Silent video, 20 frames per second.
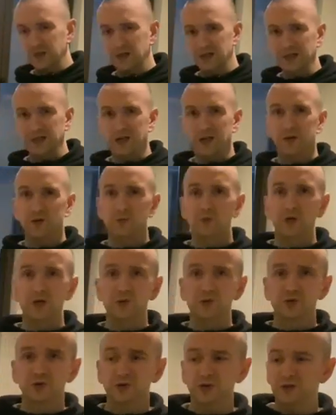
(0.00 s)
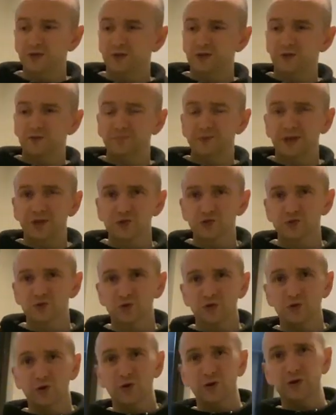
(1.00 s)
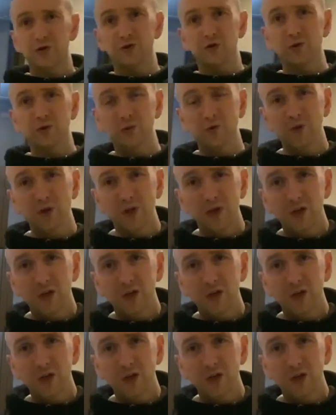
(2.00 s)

yeah, well done. Make sure you